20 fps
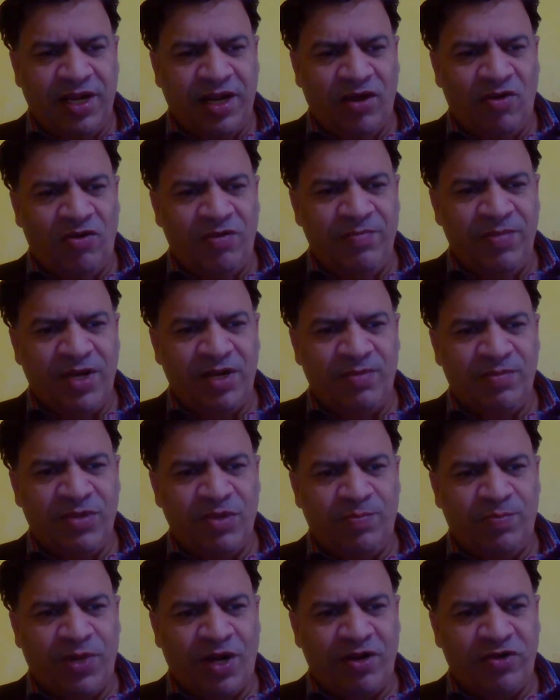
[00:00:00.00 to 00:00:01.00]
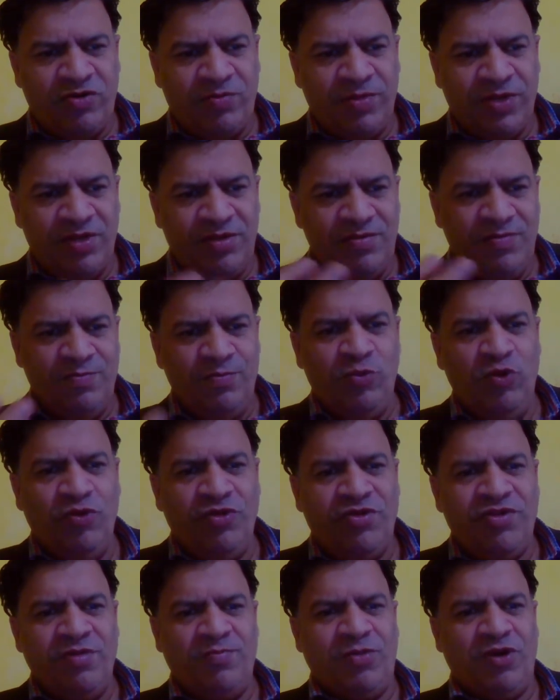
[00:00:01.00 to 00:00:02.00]
cannot become the part of the
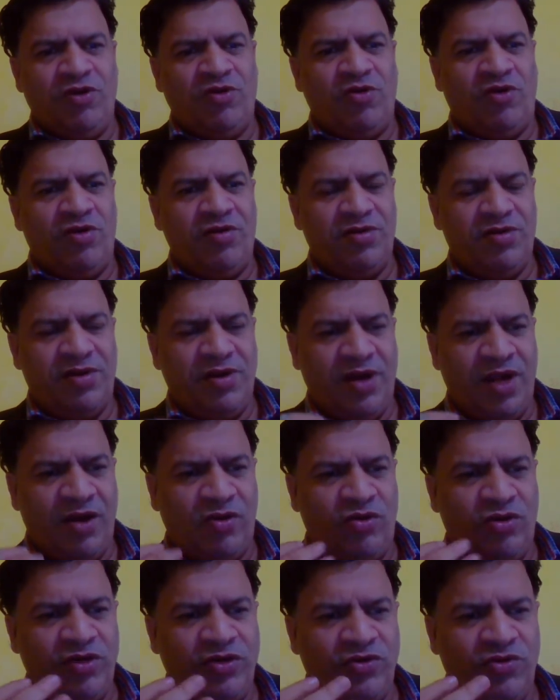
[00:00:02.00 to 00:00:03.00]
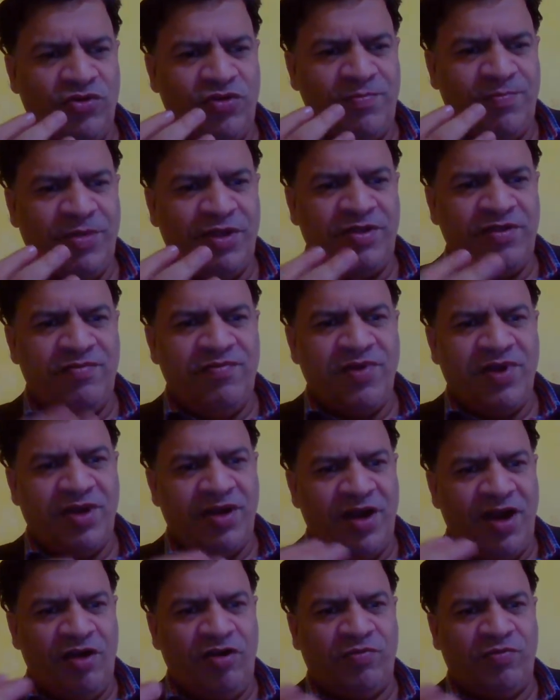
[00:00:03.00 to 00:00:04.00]
municipal law according to
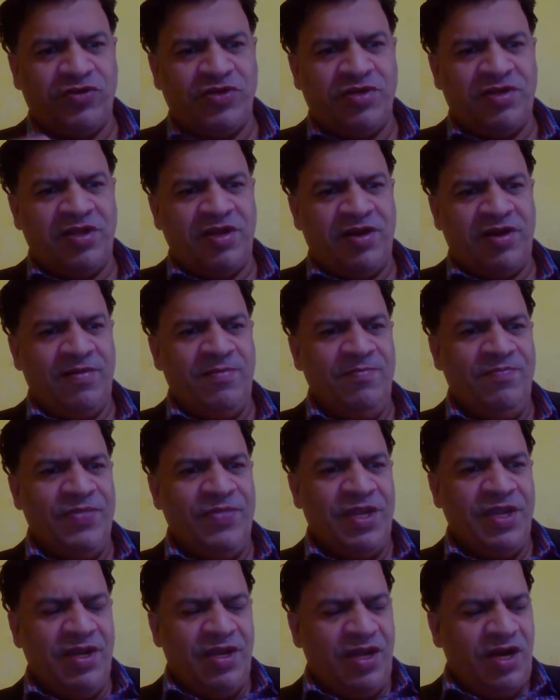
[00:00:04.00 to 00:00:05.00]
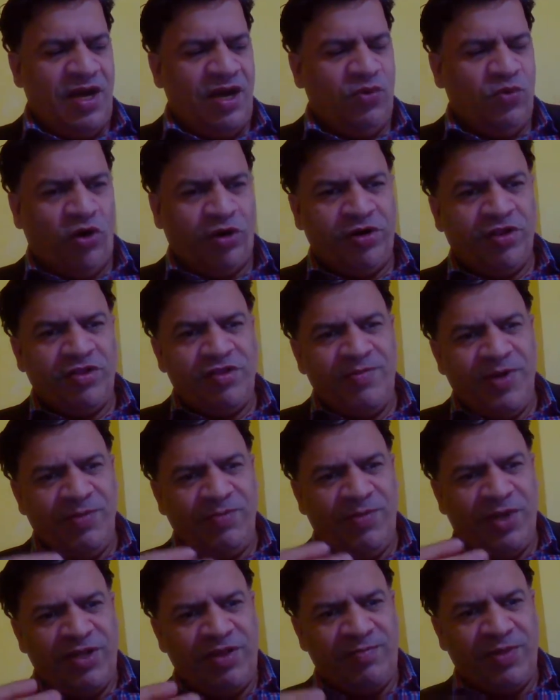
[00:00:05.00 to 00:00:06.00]
specific adoption theory. And what is
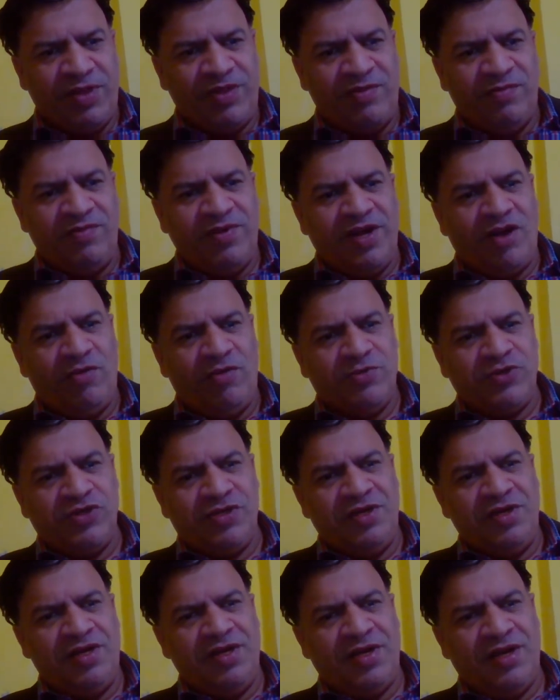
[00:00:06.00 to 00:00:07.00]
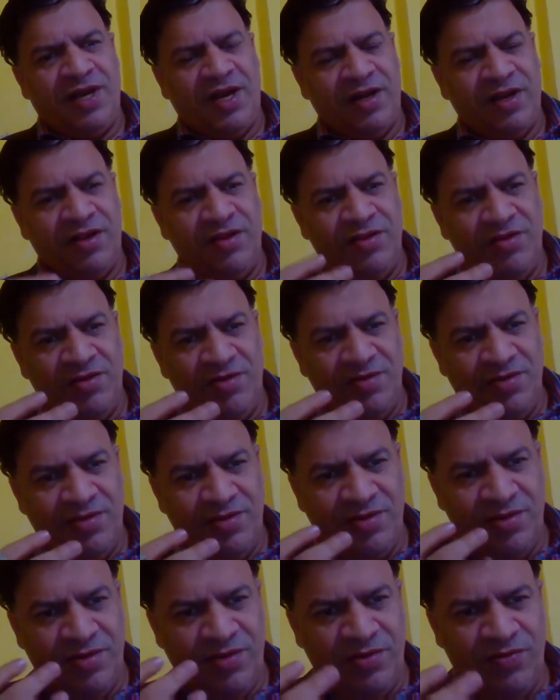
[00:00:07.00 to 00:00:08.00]
meant by specific adoption? That is,
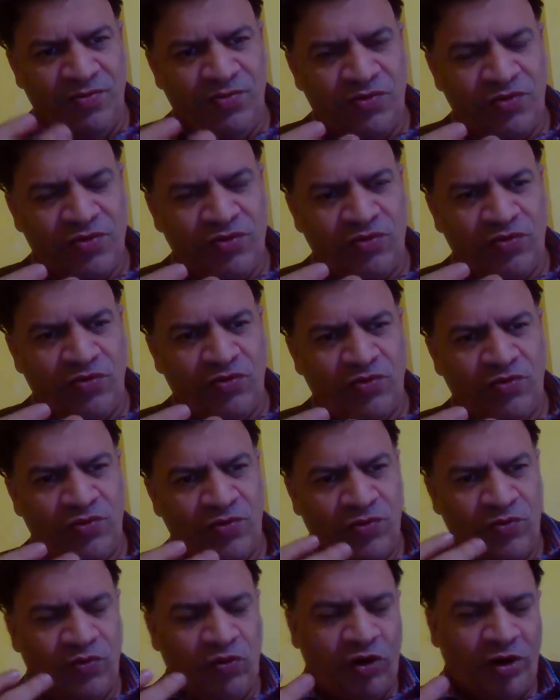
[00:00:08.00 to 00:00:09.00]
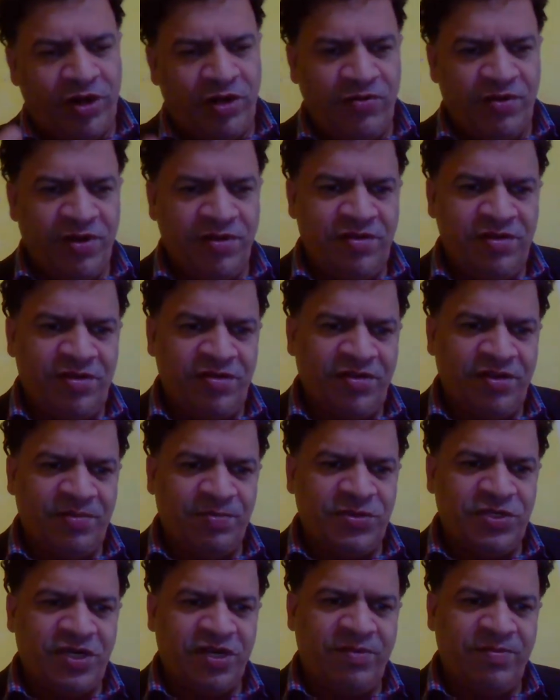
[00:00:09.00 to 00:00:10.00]
so whatever is the
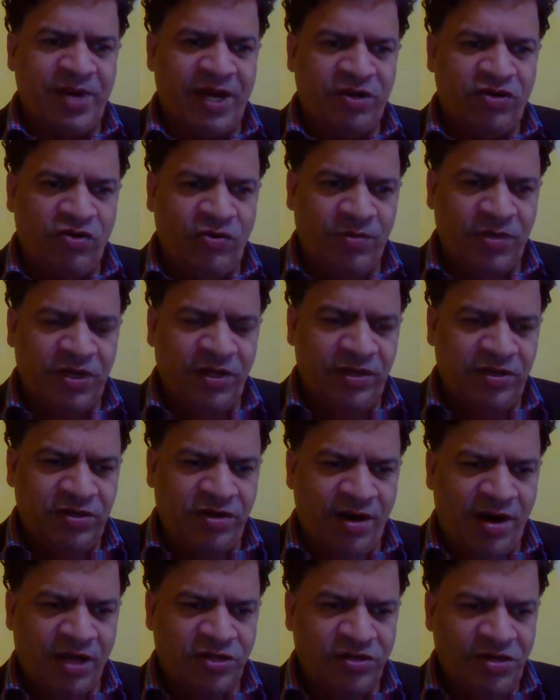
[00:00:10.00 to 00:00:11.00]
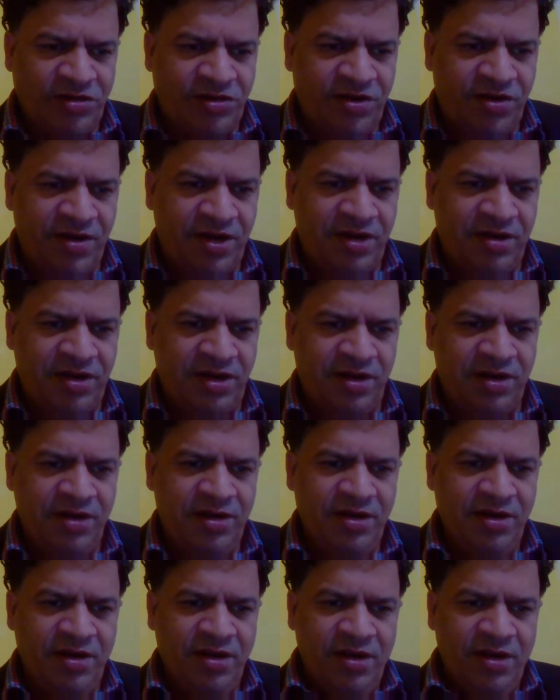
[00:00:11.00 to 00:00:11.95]
subject matter of the international treaty,